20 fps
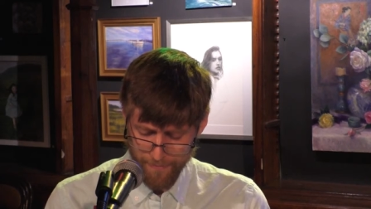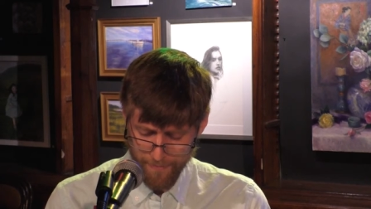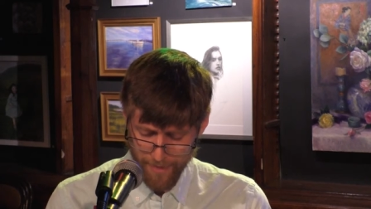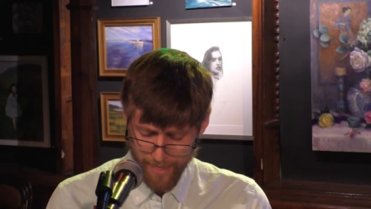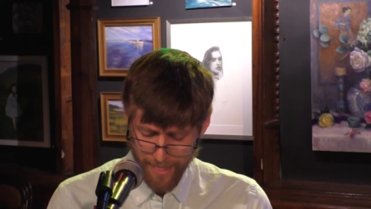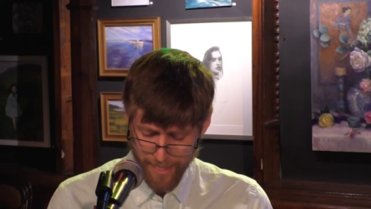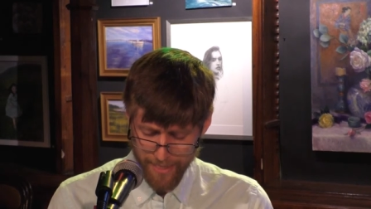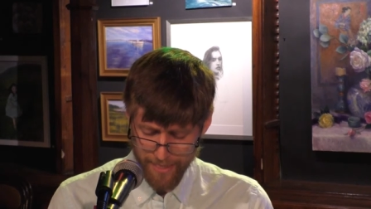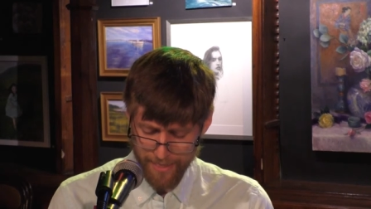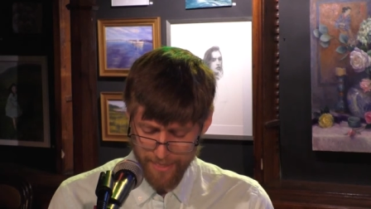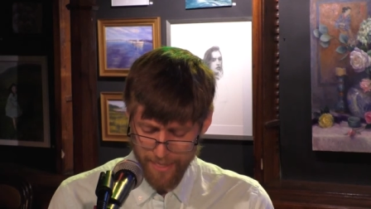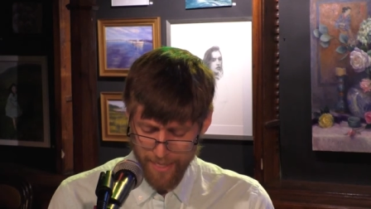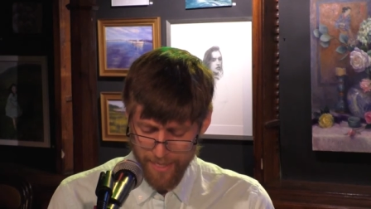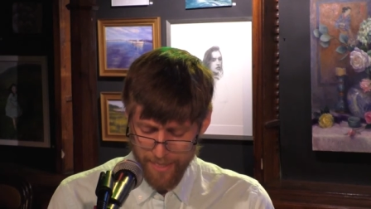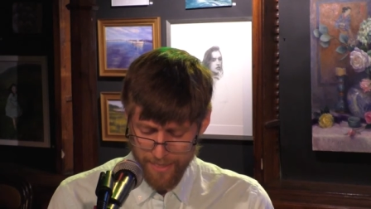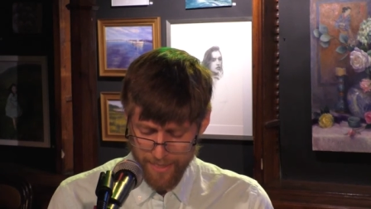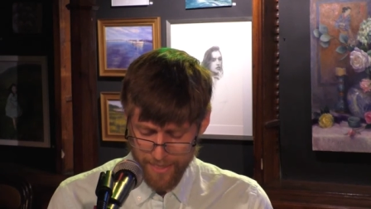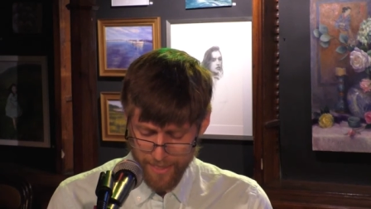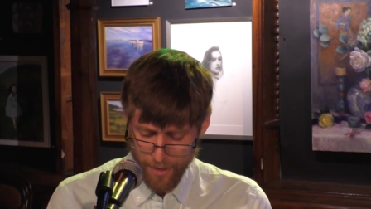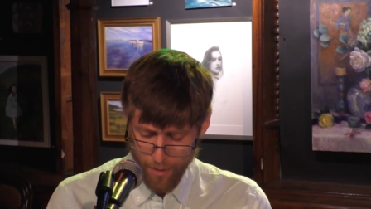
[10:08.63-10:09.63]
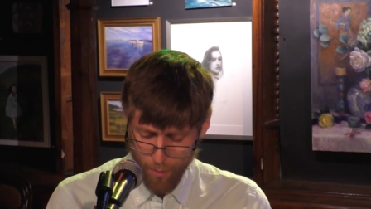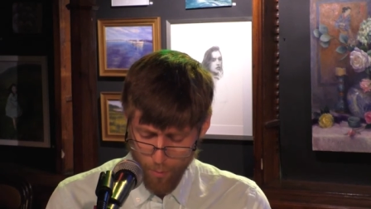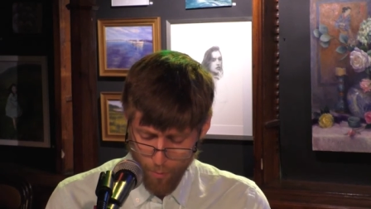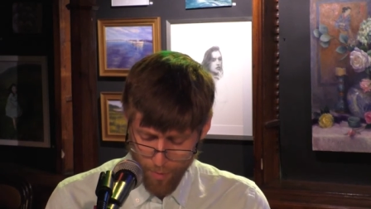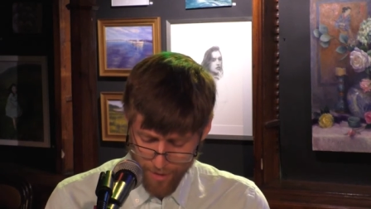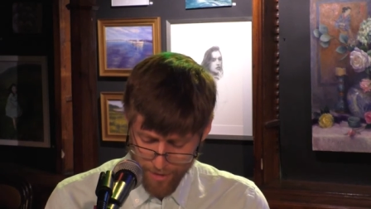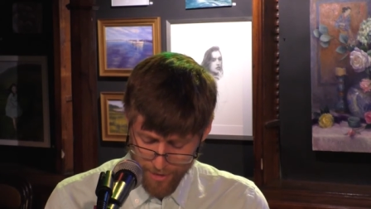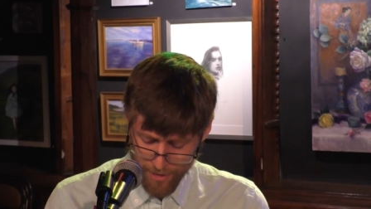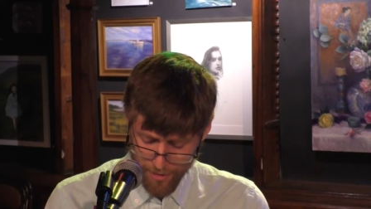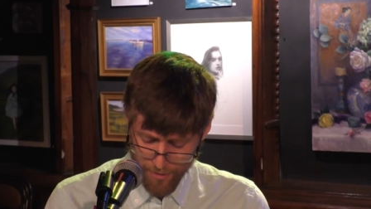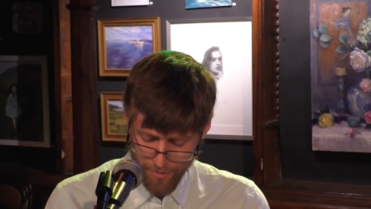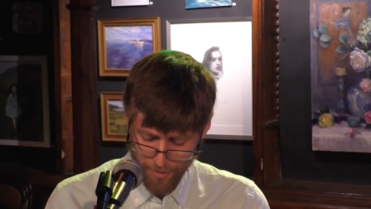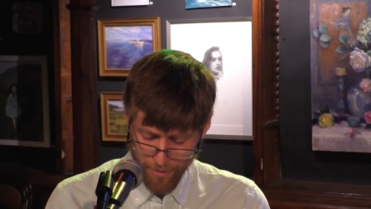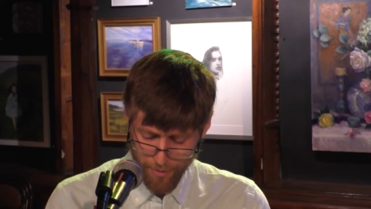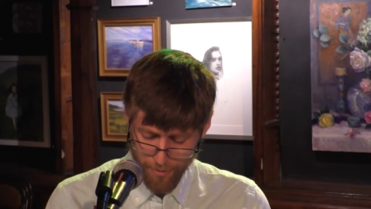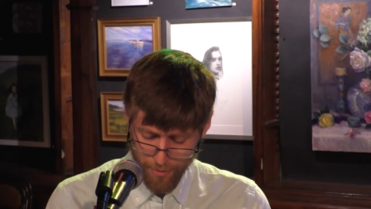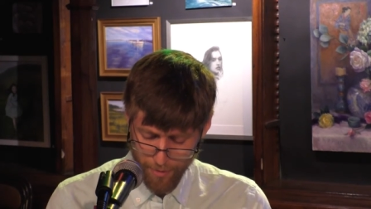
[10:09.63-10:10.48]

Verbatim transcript: it is still winter in New